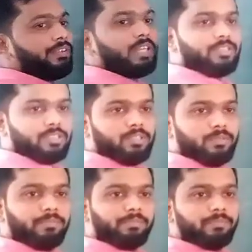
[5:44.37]
divisions.
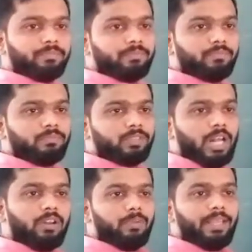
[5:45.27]

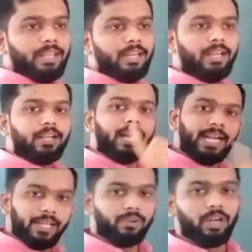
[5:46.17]
There will be
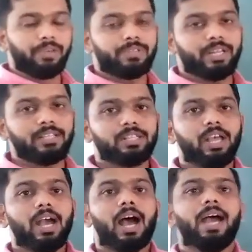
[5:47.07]
10 equal divisions,
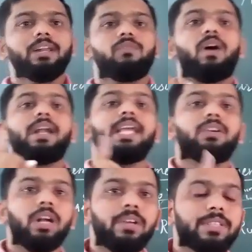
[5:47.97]
and one
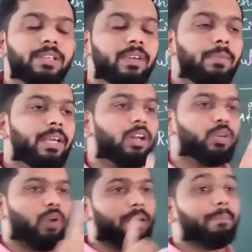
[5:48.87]
equal division will be equal
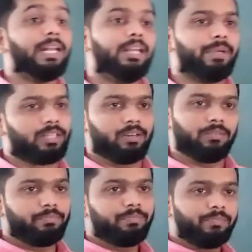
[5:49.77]
to 1 millimeter.
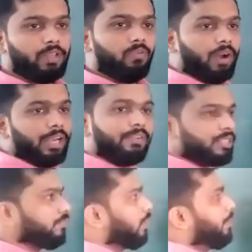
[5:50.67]
One
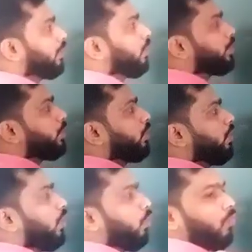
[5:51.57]
division will be equal to
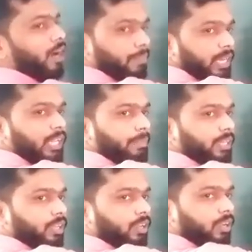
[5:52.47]
1
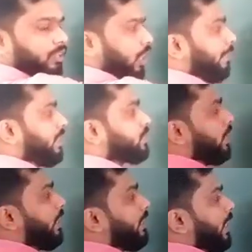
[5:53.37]
millimeter. That means
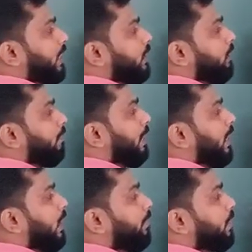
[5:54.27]
10
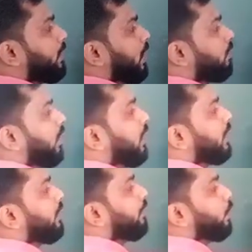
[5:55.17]
millimeter will
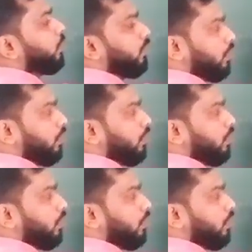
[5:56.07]
give you